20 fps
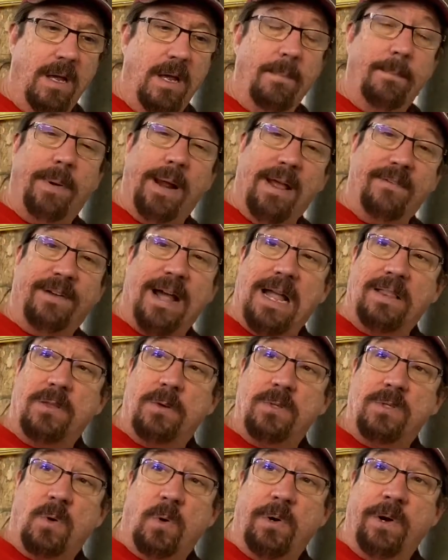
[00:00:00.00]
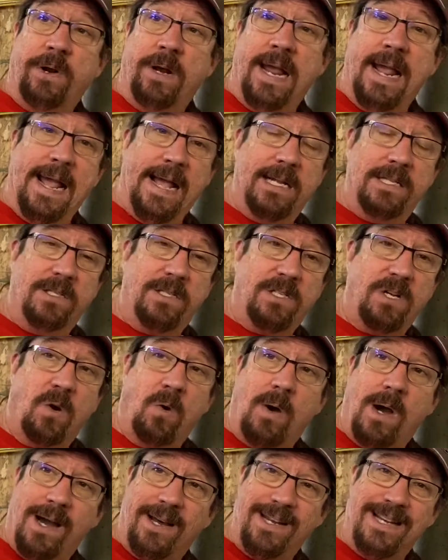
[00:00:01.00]
But I've got those ordered ahead, so
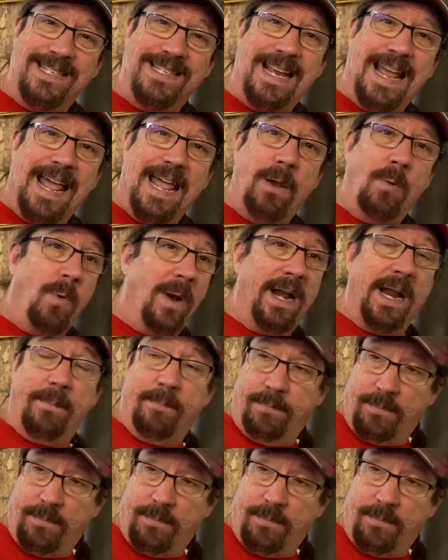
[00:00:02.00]
on a day when